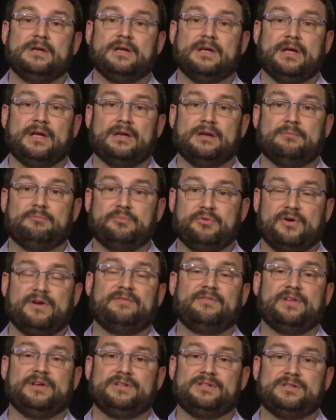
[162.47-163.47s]
in a
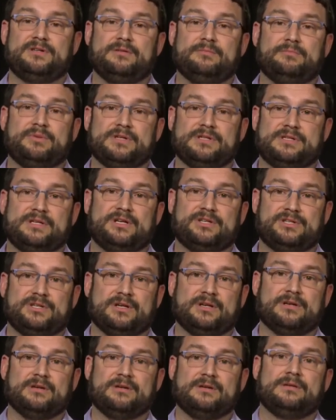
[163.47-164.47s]
privileged
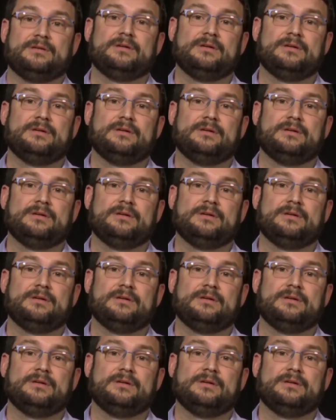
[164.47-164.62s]
position